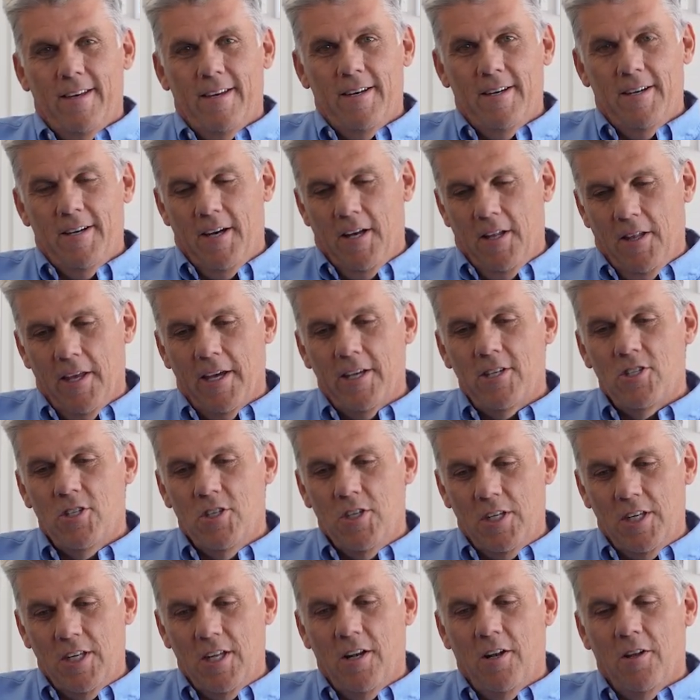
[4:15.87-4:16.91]

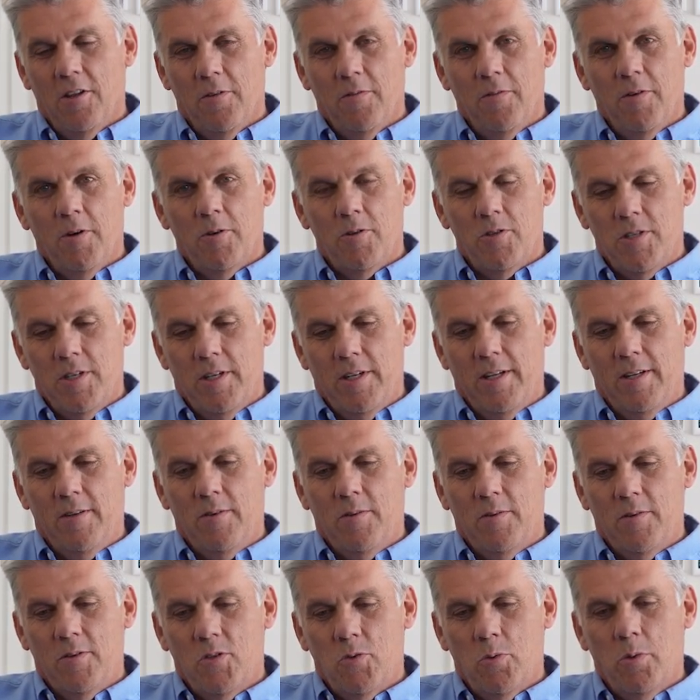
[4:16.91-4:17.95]
election to get all the votes in,
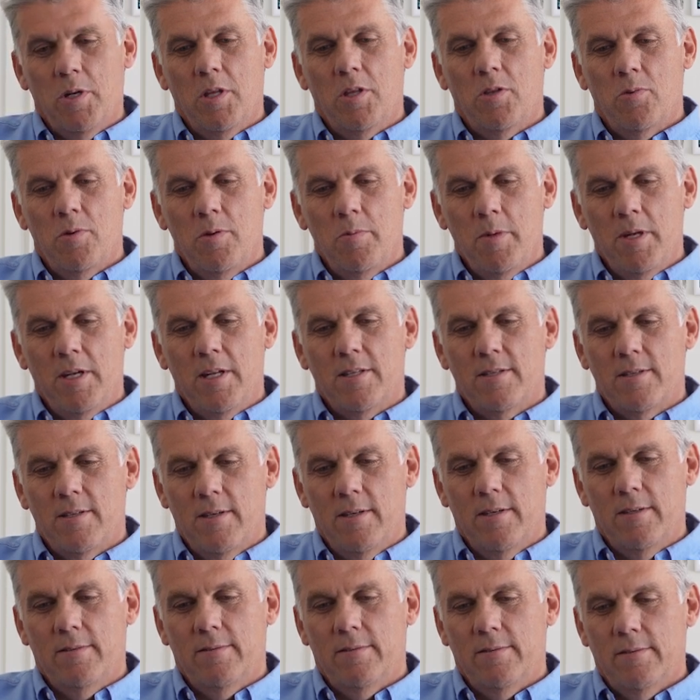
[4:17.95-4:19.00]
and 23 minutes
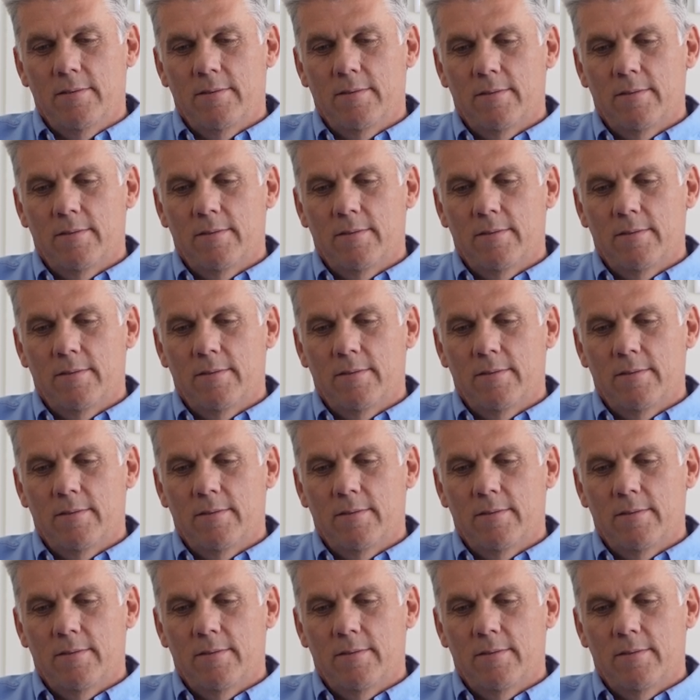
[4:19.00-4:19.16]
in.